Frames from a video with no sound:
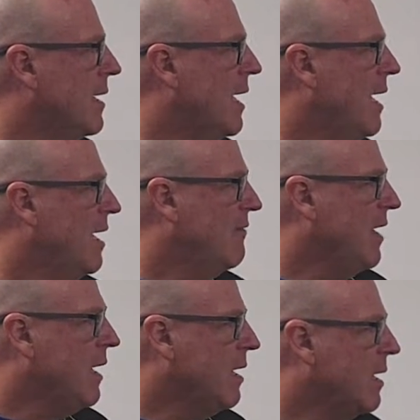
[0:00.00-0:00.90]
I have
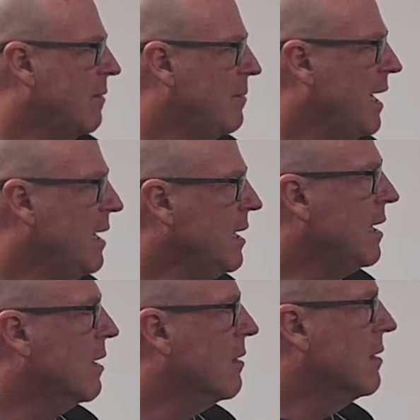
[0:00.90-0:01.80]
a painting
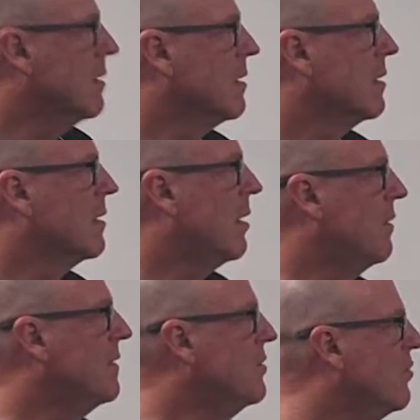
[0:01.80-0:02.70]
here
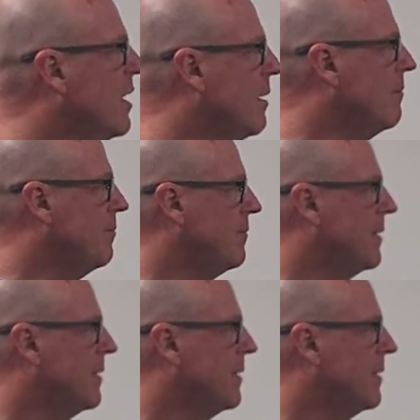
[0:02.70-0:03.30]
called The Dream,